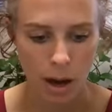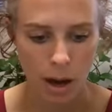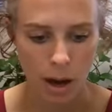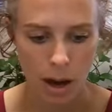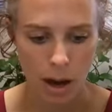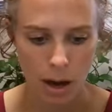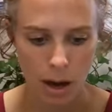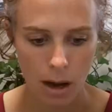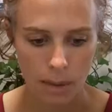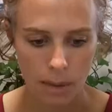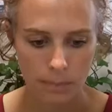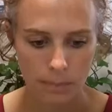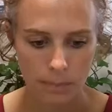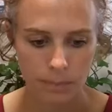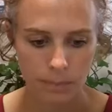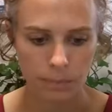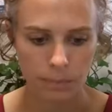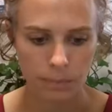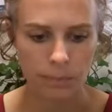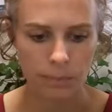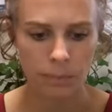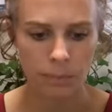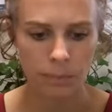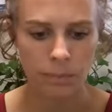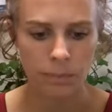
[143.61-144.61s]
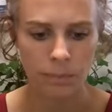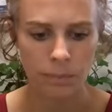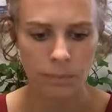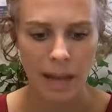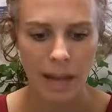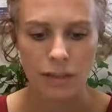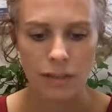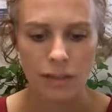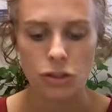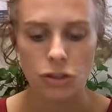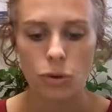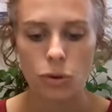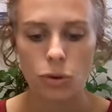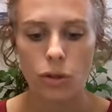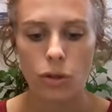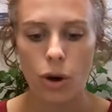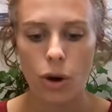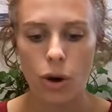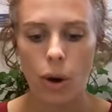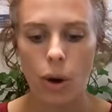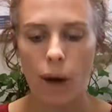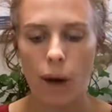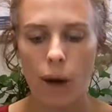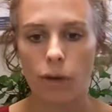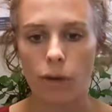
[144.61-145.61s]
I do,
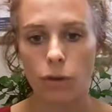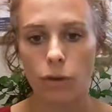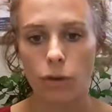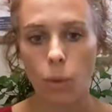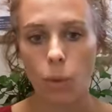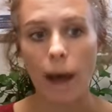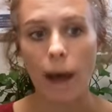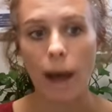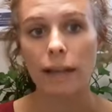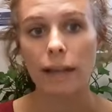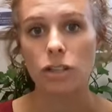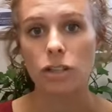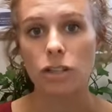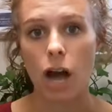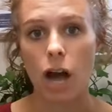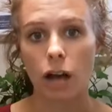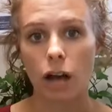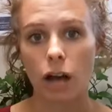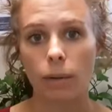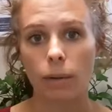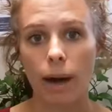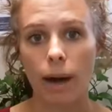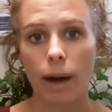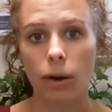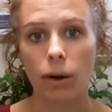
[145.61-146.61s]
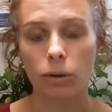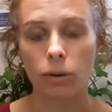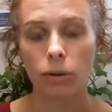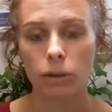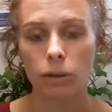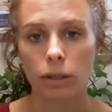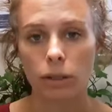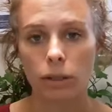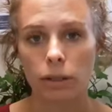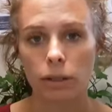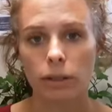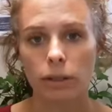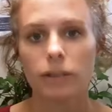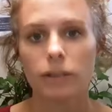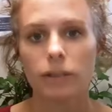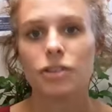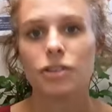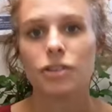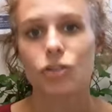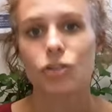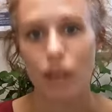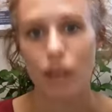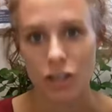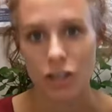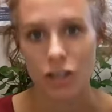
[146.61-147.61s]
though, however, want to talk about
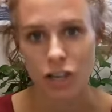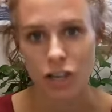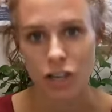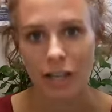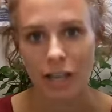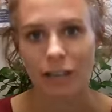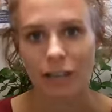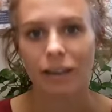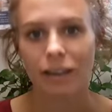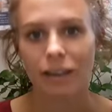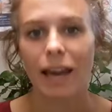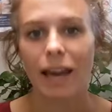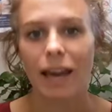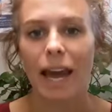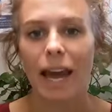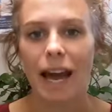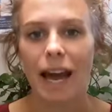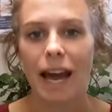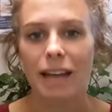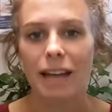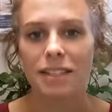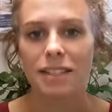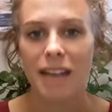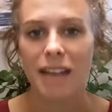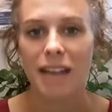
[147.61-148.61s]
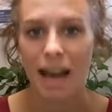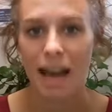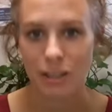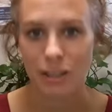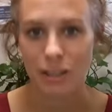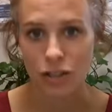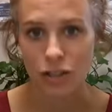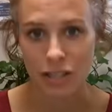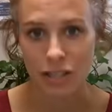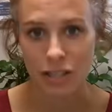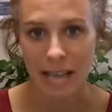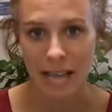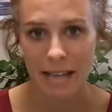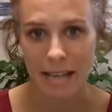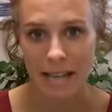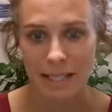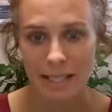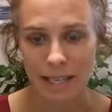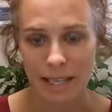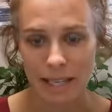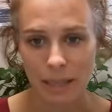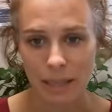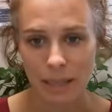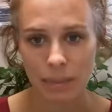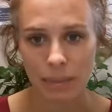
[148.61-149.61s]
stretching and
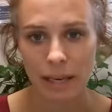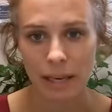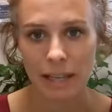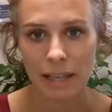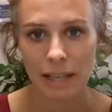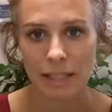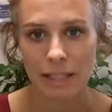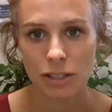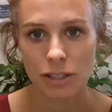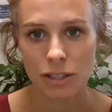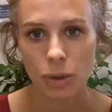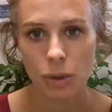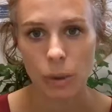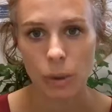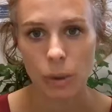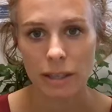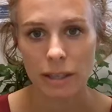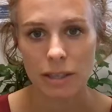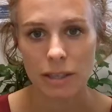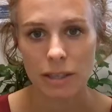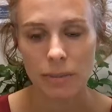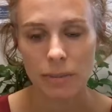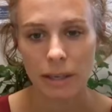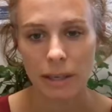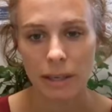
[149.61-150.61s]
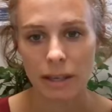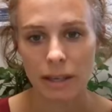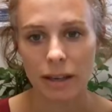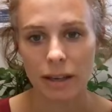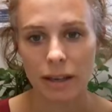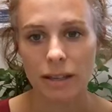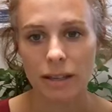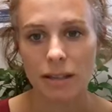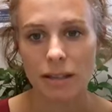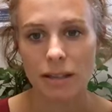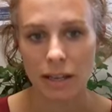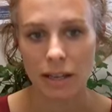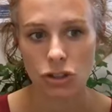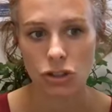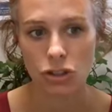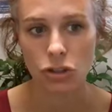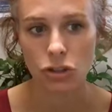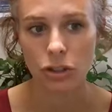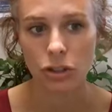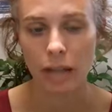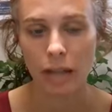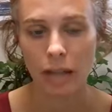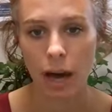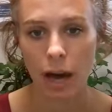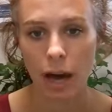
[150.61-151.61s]
exercising because it's going to be
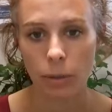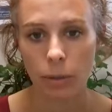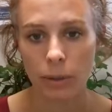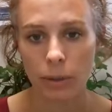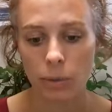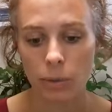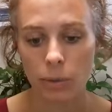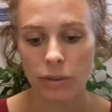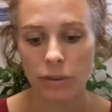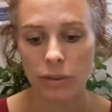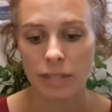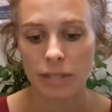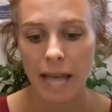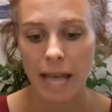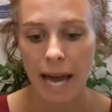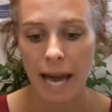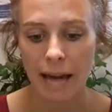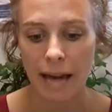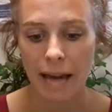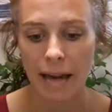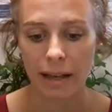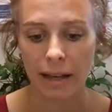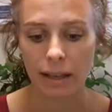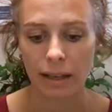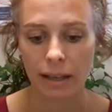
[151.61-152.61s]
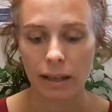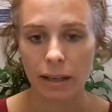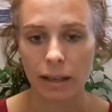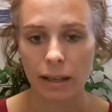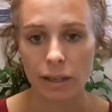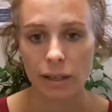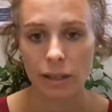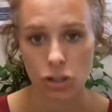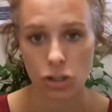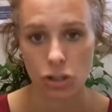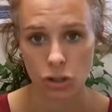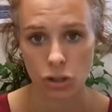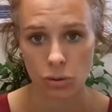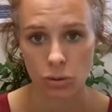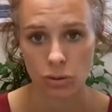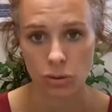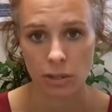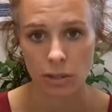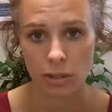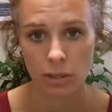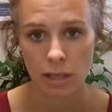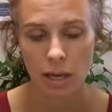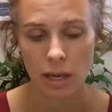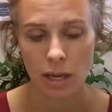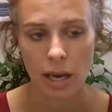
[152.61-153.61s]
essential in helping with sciatic
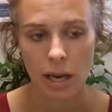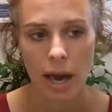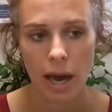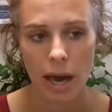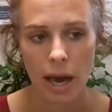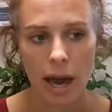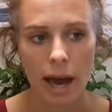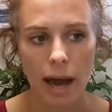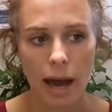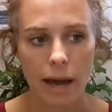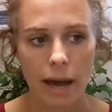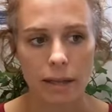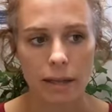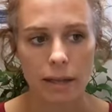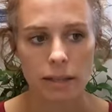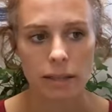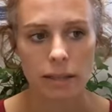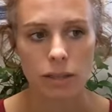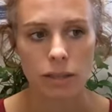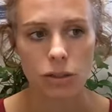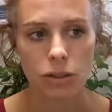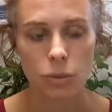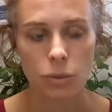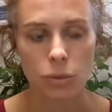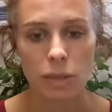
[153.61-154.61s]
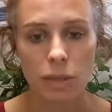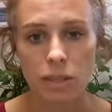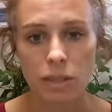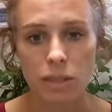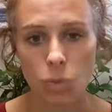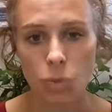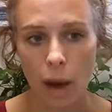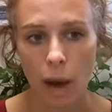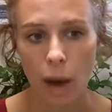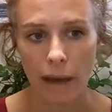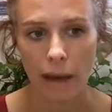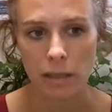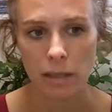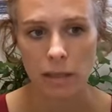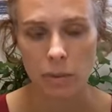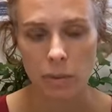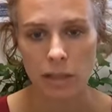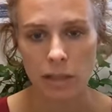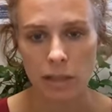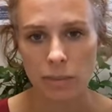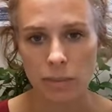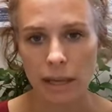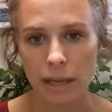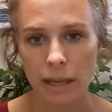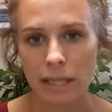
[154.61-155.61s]
issues. And the reason why is
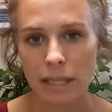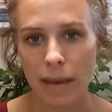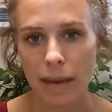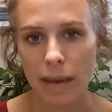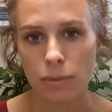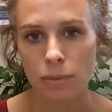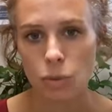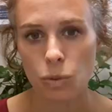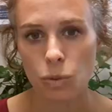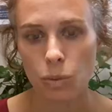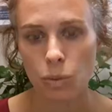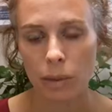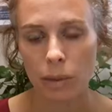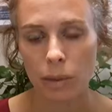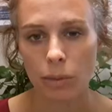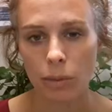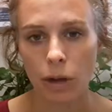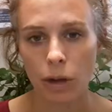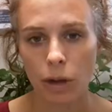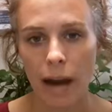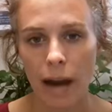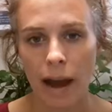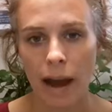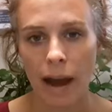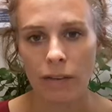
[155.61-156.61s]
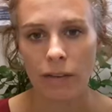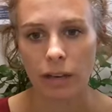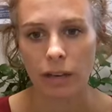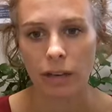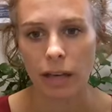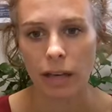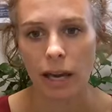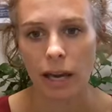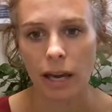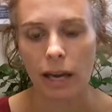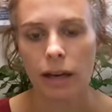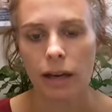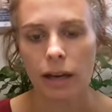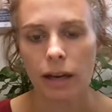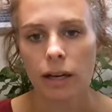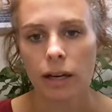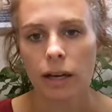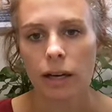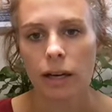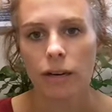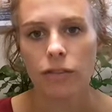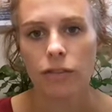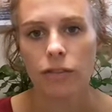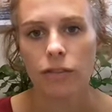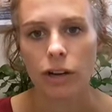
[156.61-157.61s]
because many times when people are having a
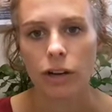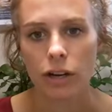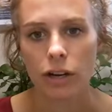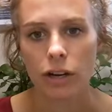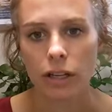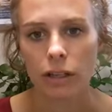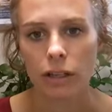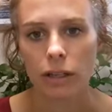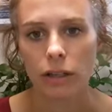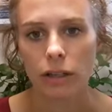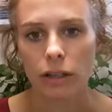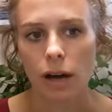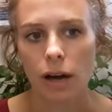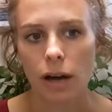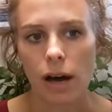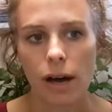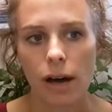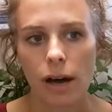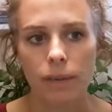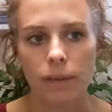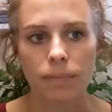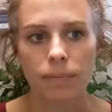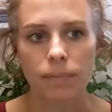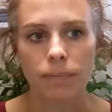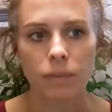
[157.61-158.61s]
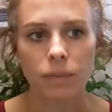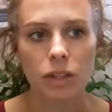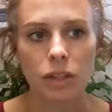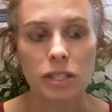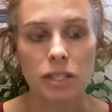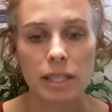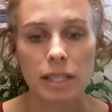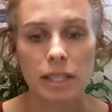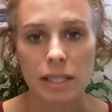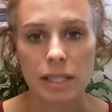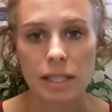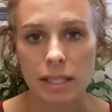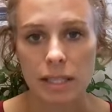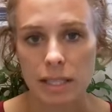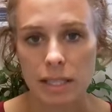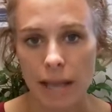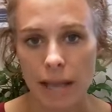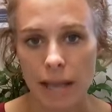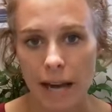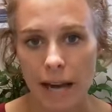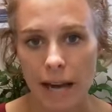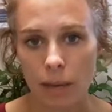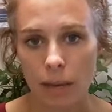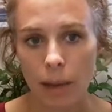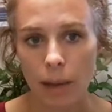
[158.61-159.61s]
very consistent
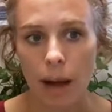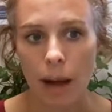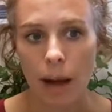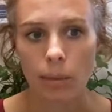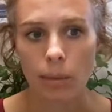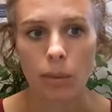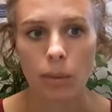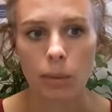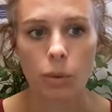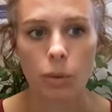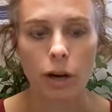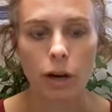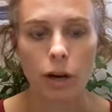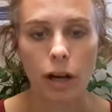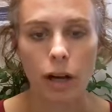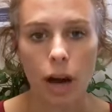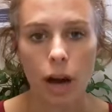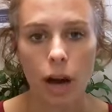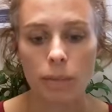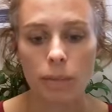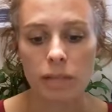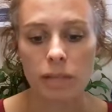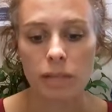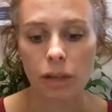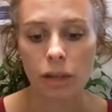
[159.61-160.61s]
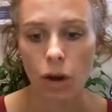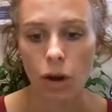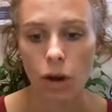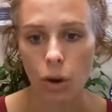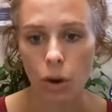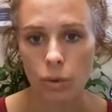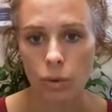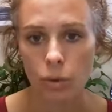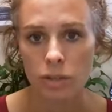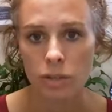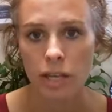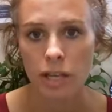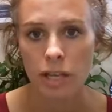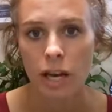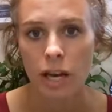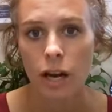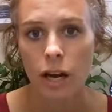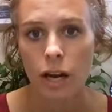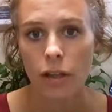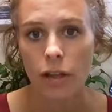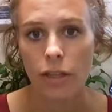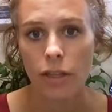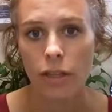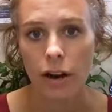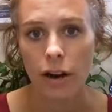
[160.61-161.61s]
sciatic problem where it comes and goes,
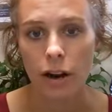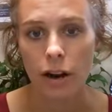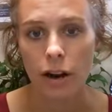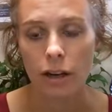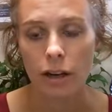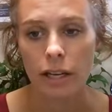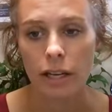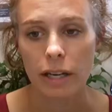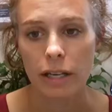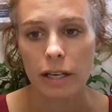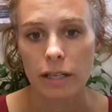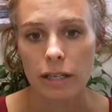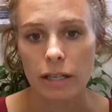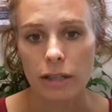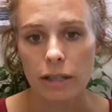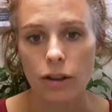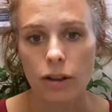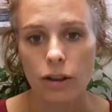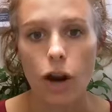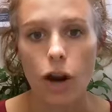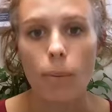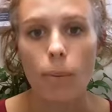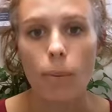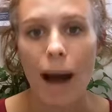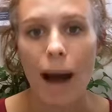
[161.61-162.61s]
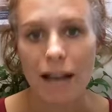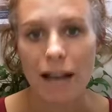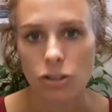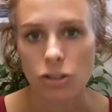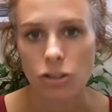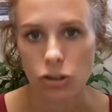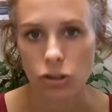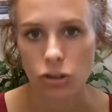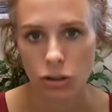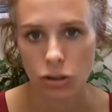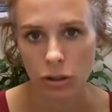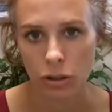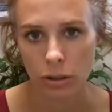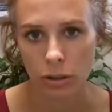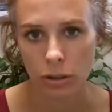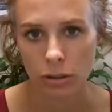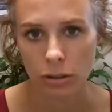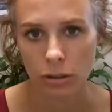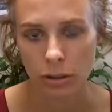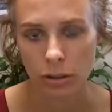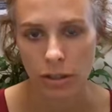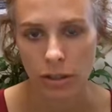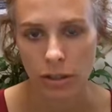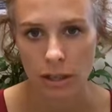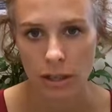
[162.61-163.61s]
there are
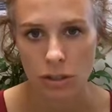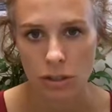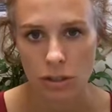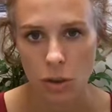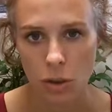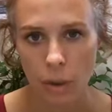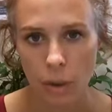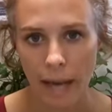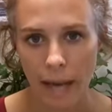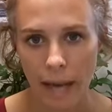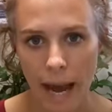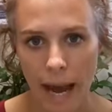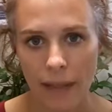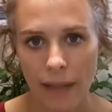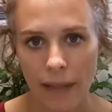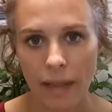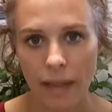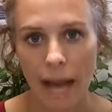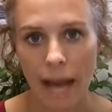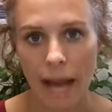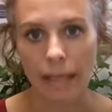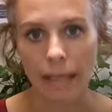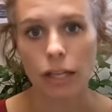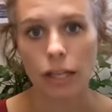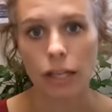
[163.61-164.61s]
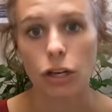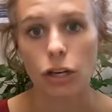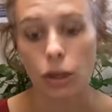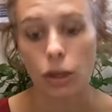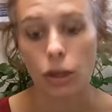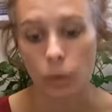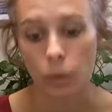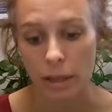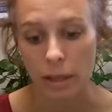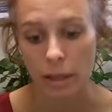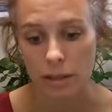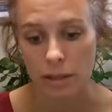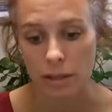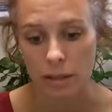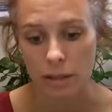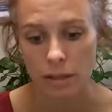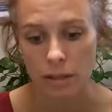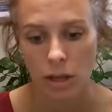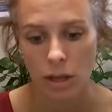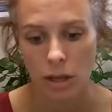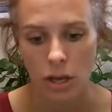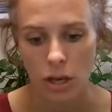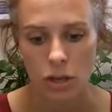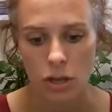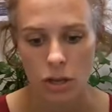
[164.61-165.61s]
postural things going on that I can notice.
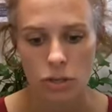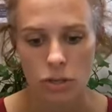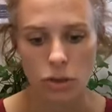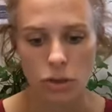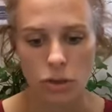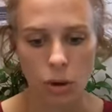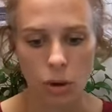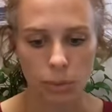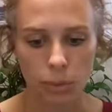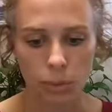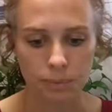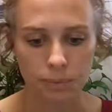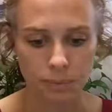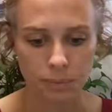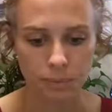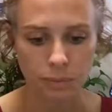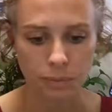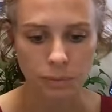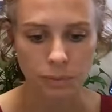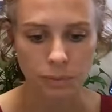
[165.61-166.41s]
So